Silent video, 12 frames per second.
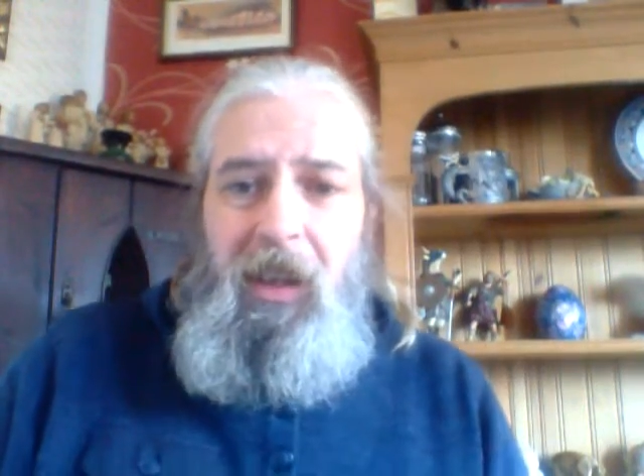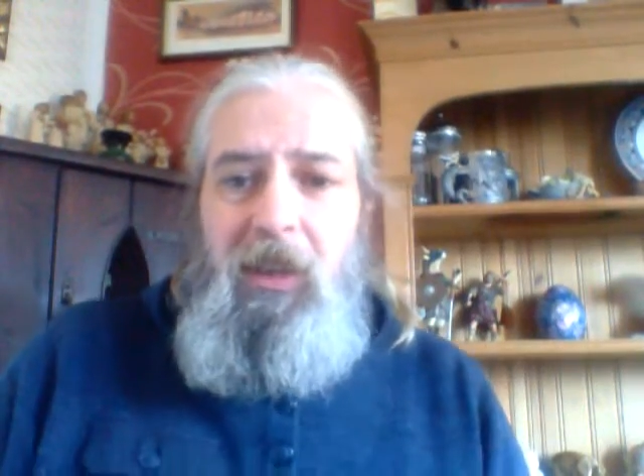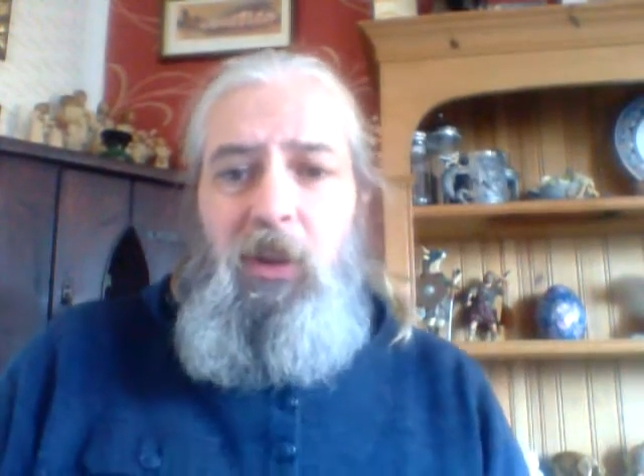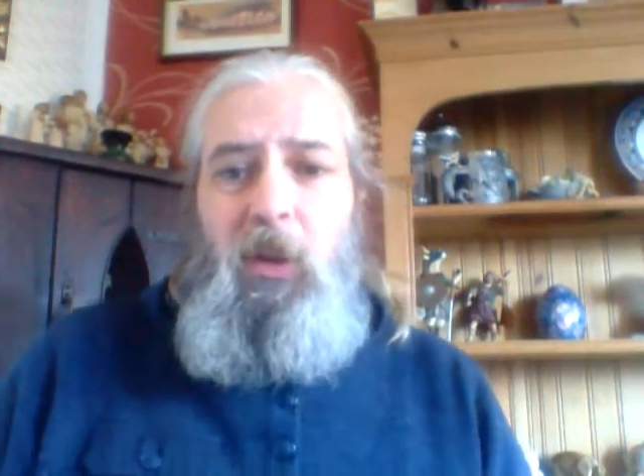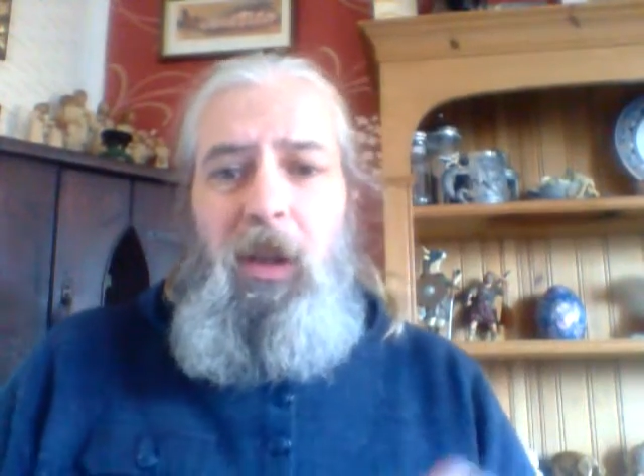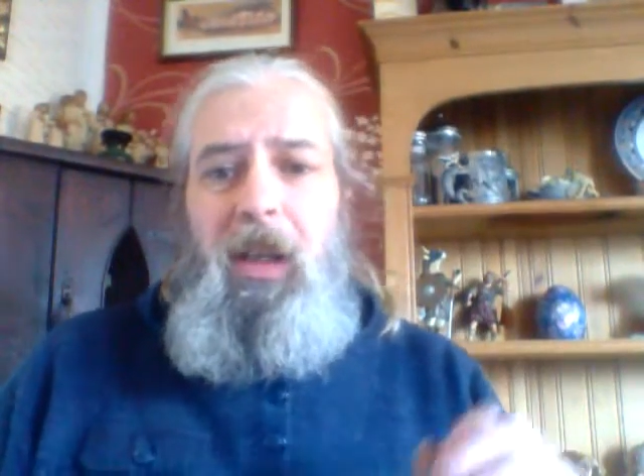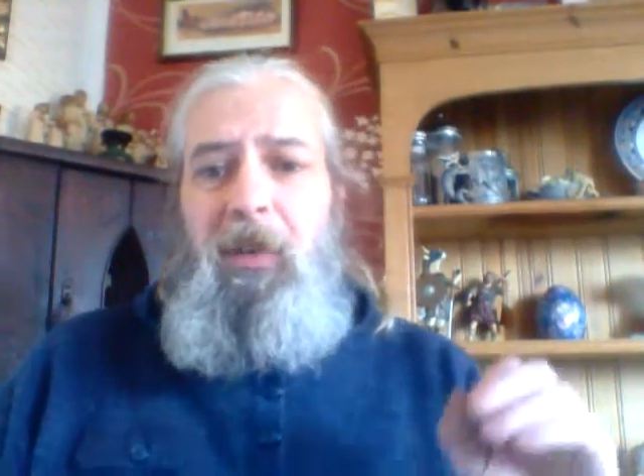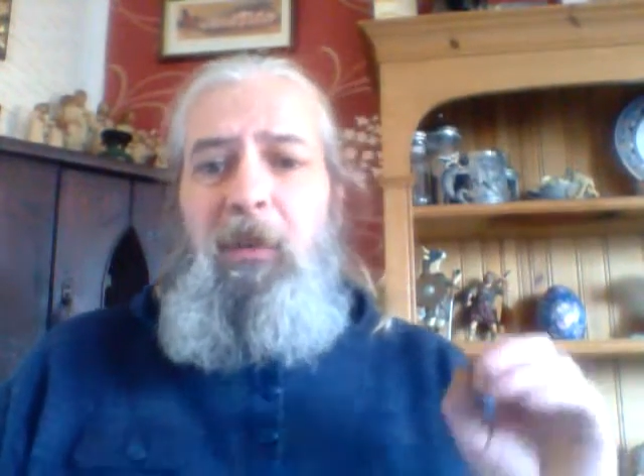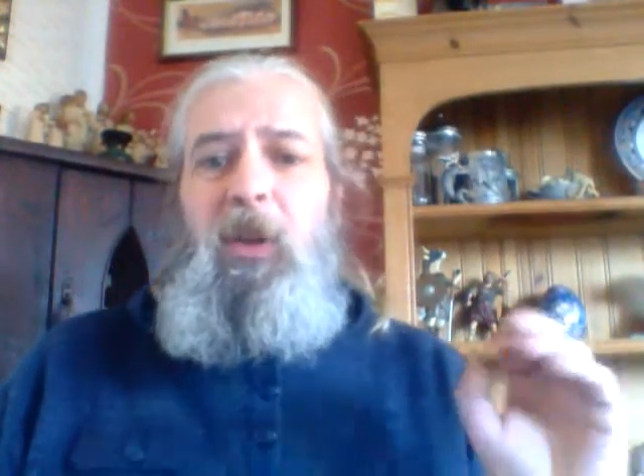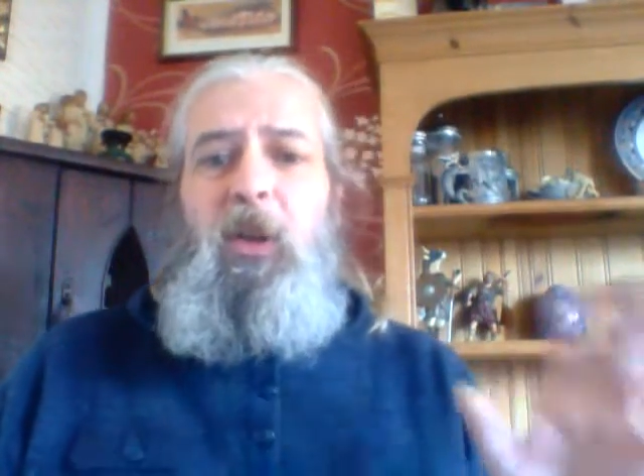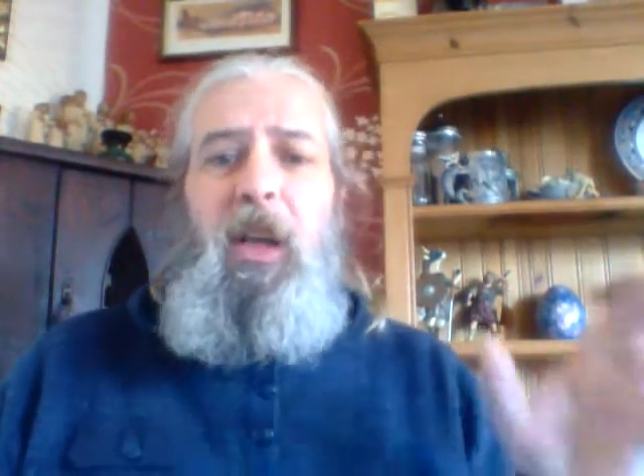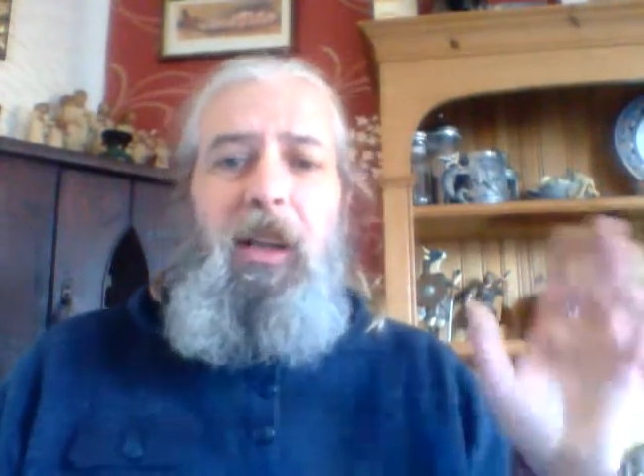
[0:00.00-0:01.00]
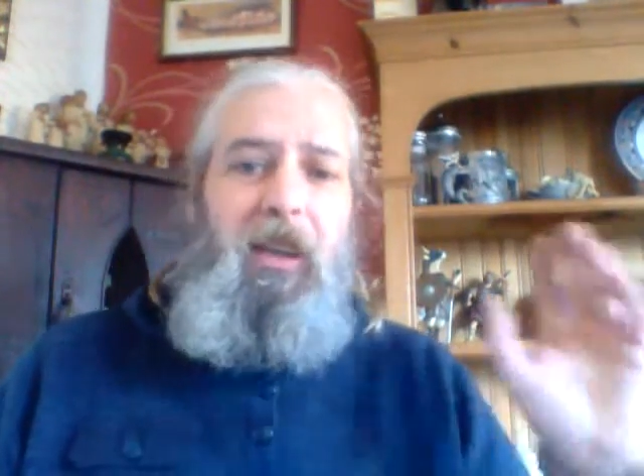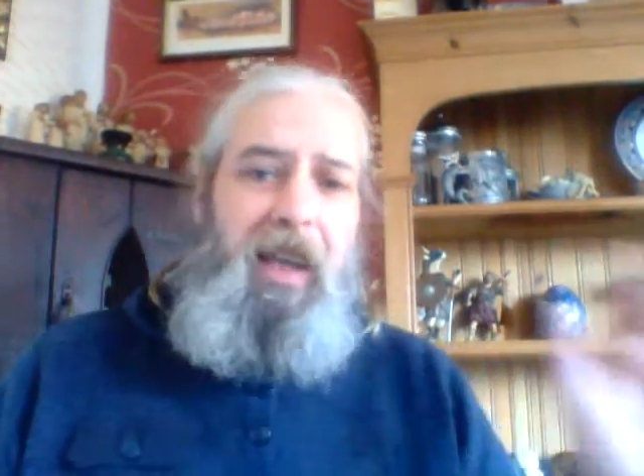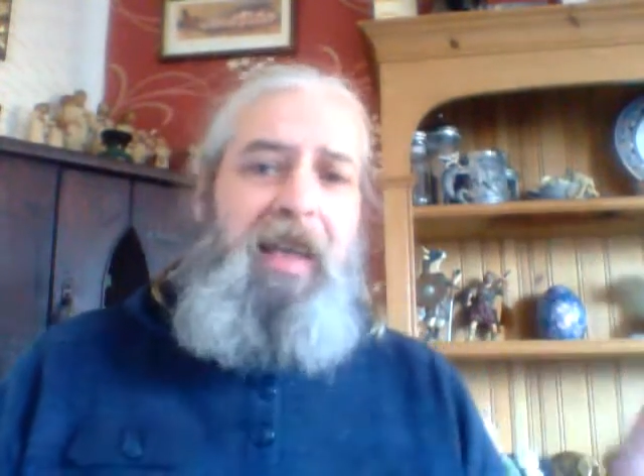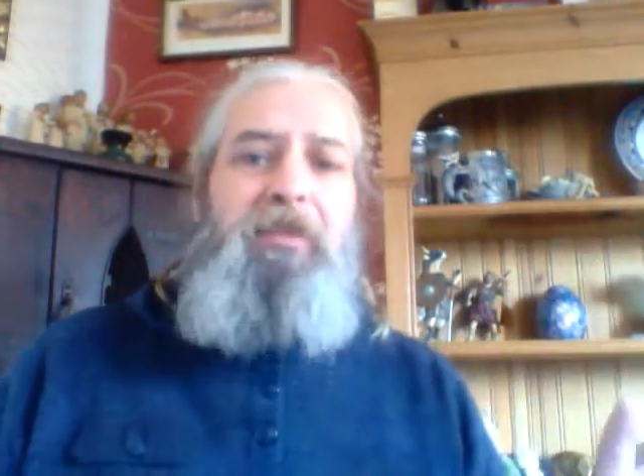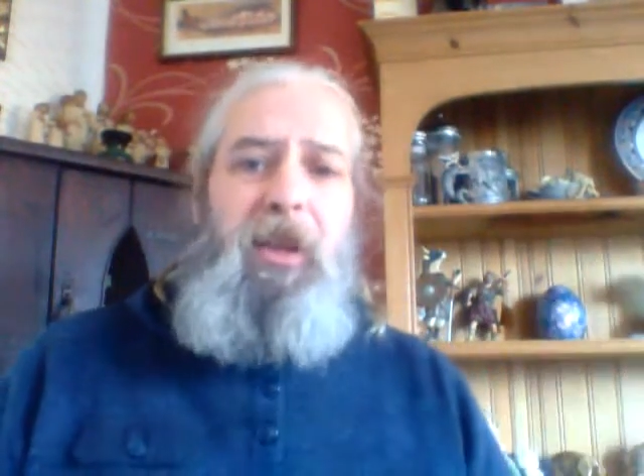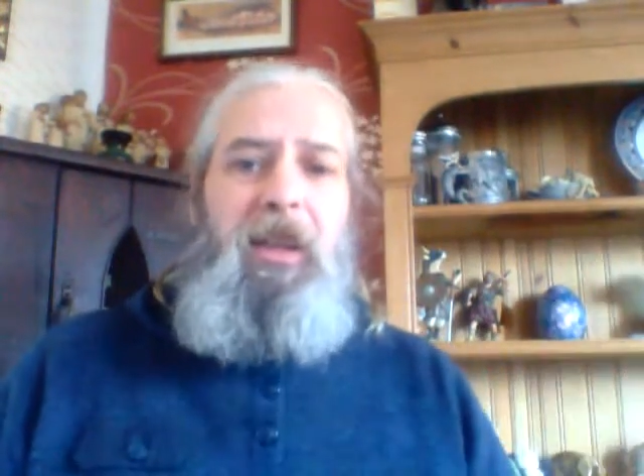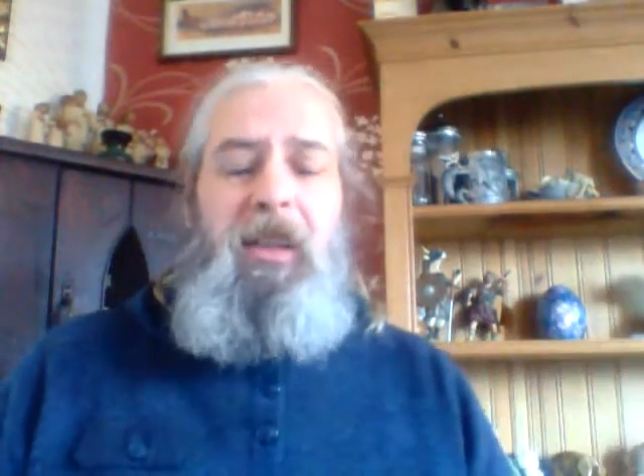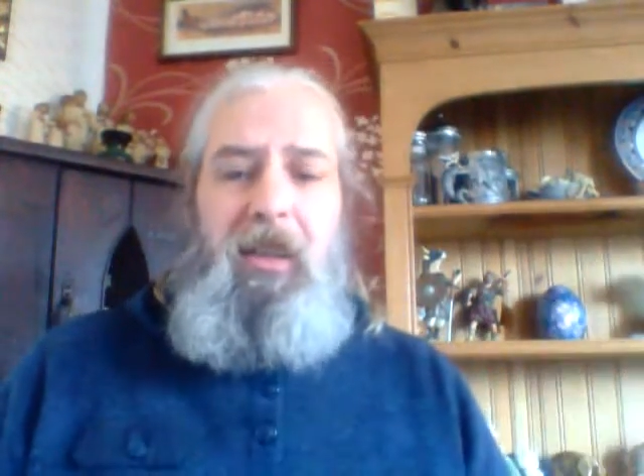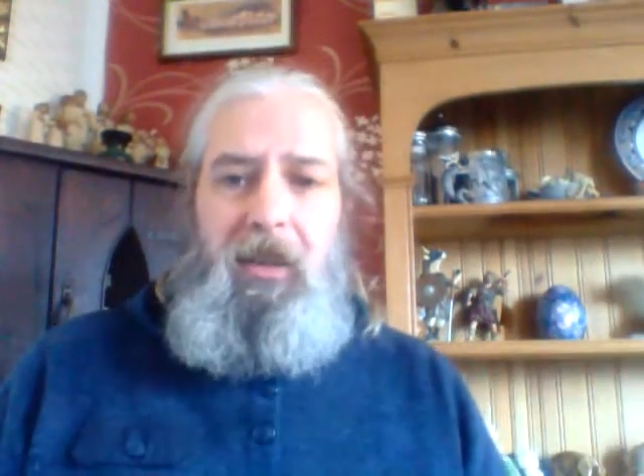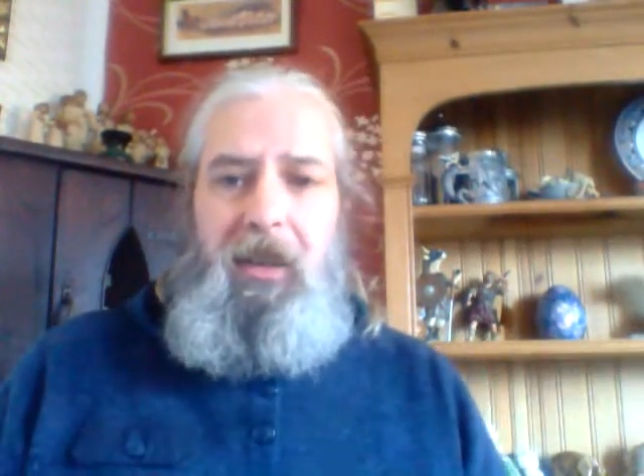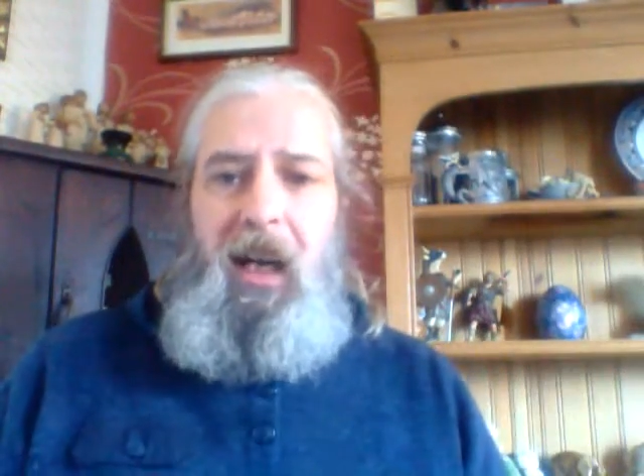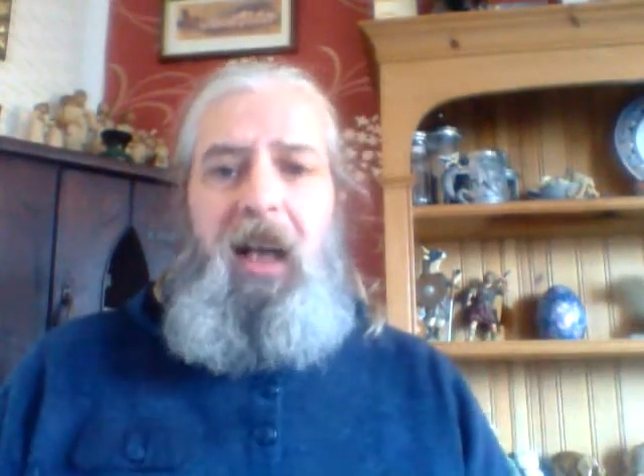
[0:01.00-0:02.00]
So if you're a
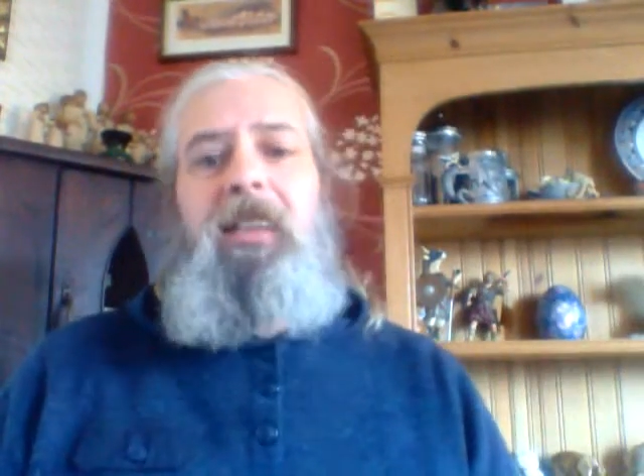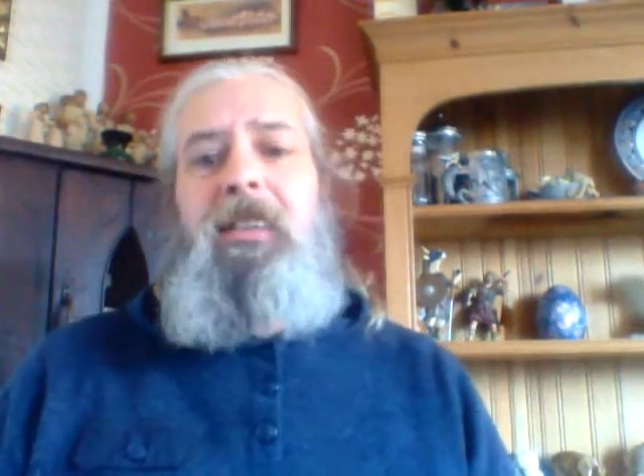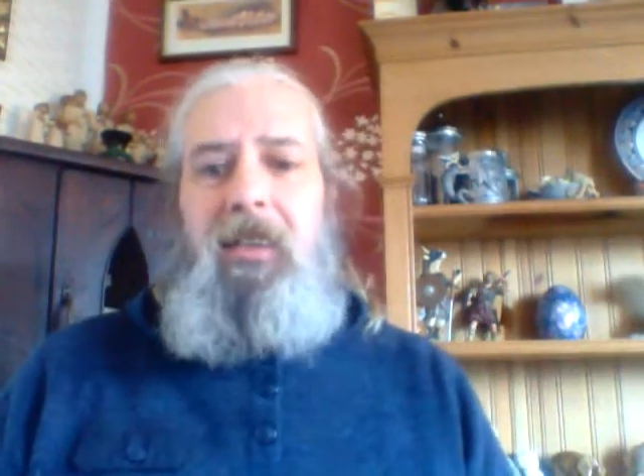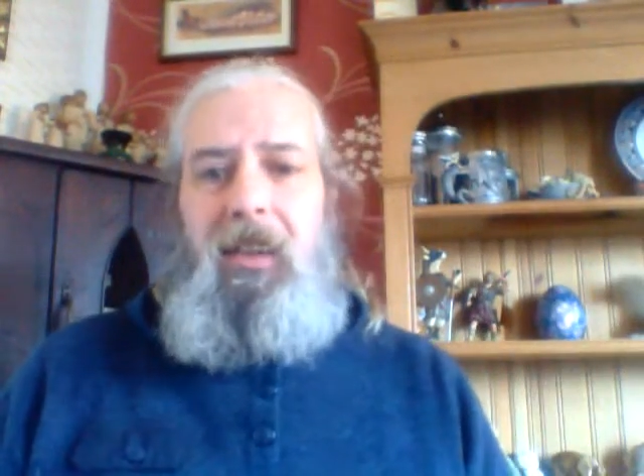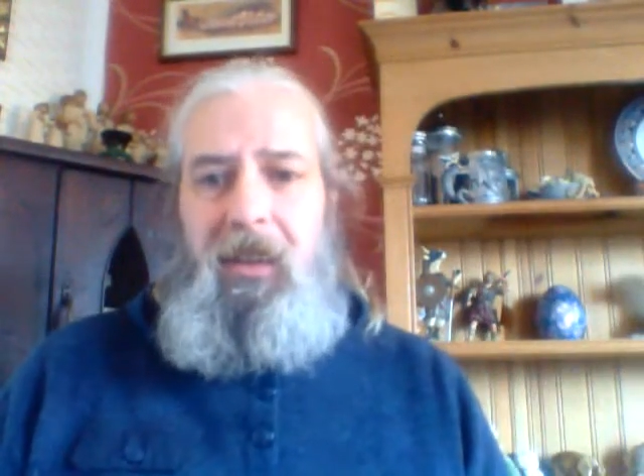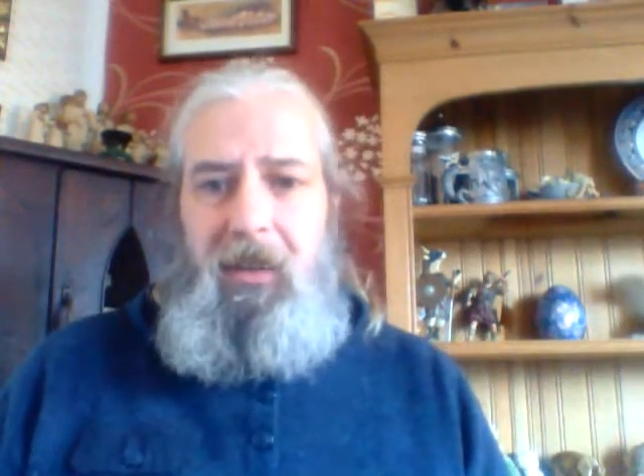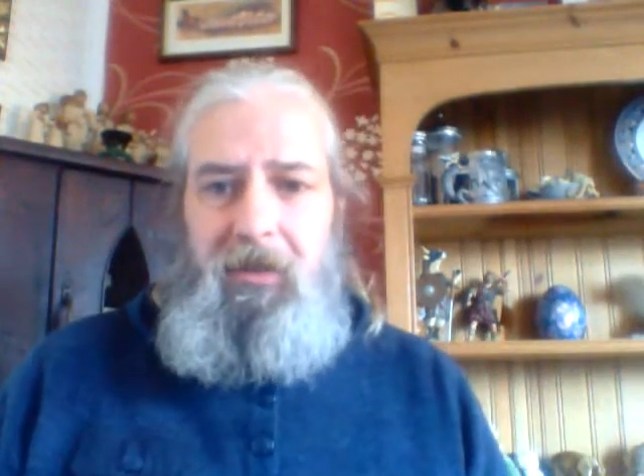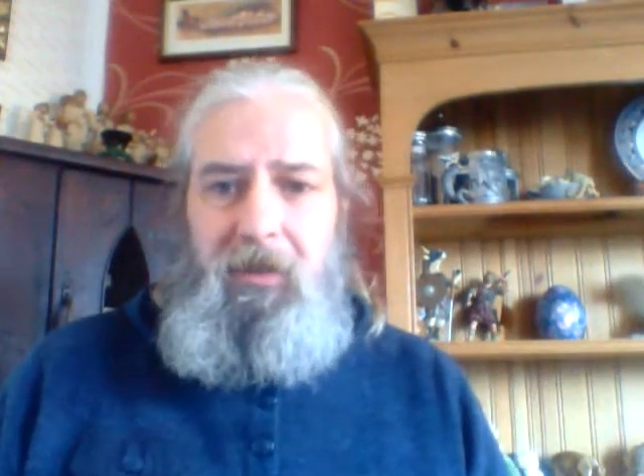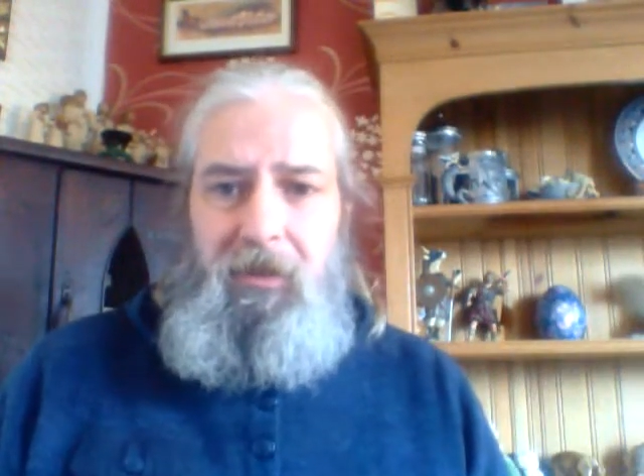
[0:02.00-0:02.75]
Labour candidate